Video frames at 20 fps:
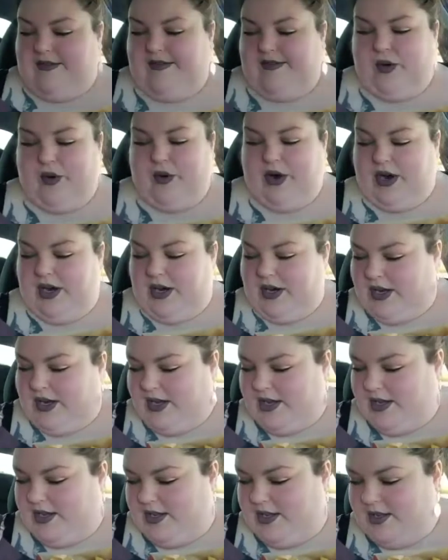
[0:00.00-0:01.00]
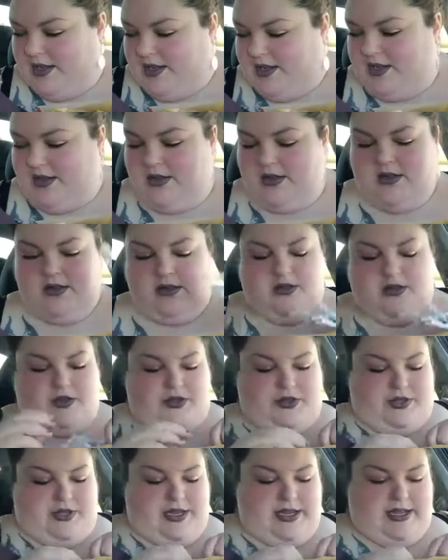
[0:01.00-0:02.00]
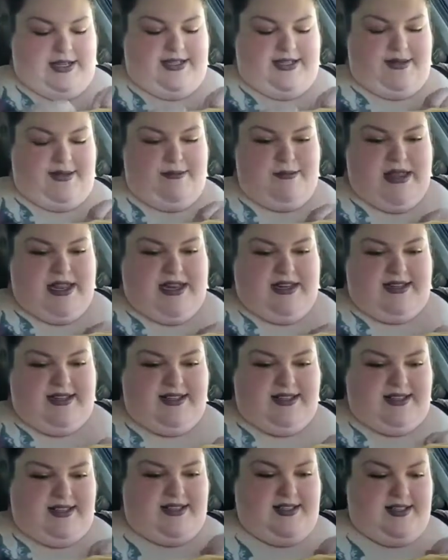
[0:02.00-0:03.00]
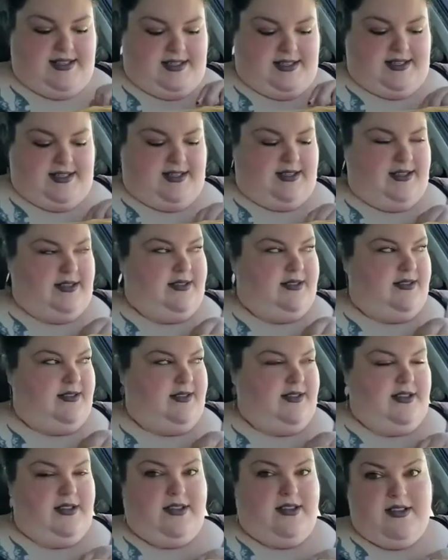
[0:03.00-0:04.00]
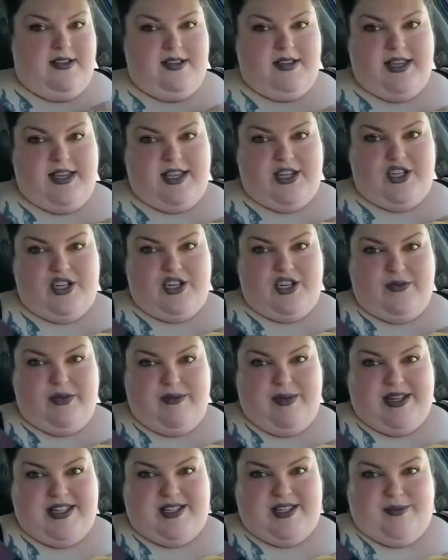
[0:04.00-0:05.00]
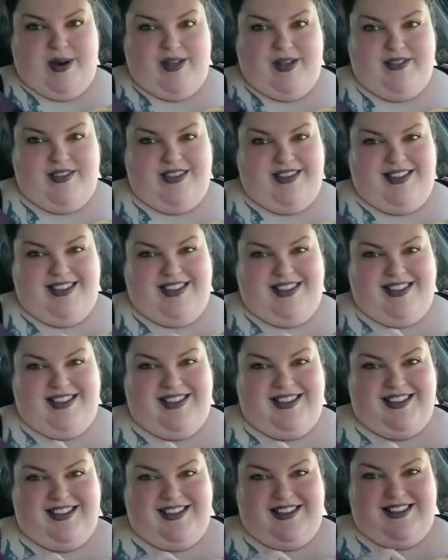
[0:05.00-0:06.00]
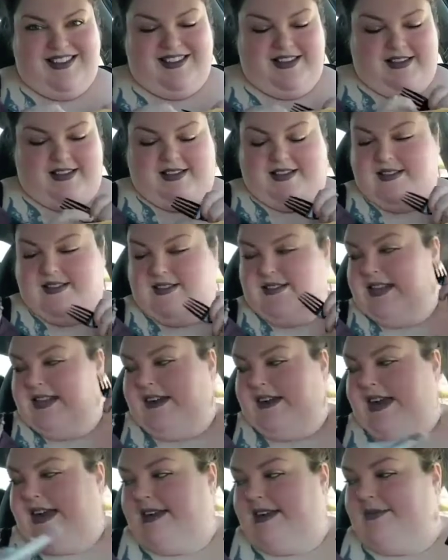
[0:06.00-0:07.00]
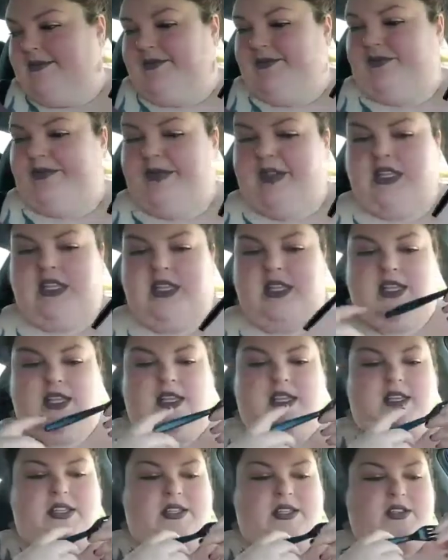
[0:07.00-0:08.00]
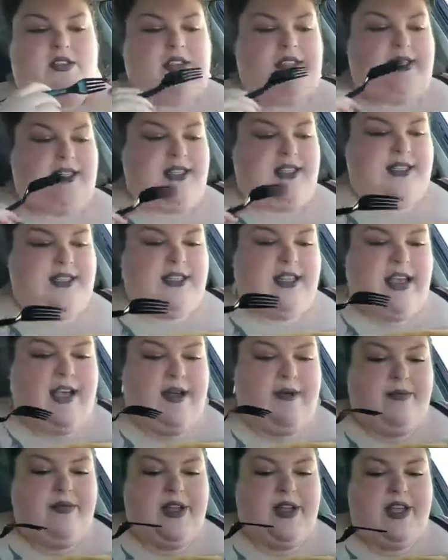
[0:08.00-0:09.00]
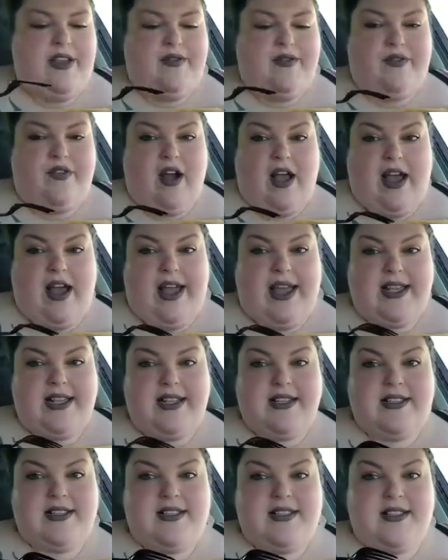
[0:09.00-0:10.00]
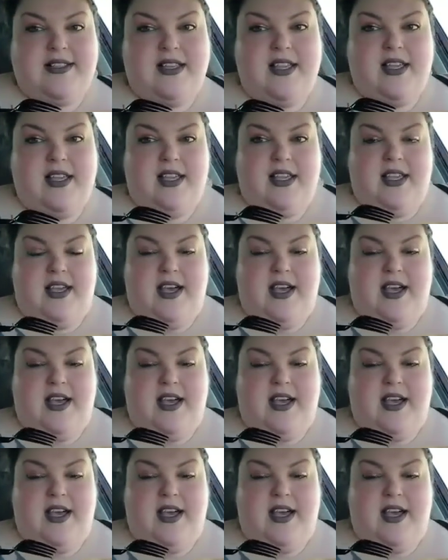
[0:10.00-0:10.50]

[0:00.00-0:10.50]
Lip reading: a fork and some mince, in case you don't want pizza breath. Alright, so this is fries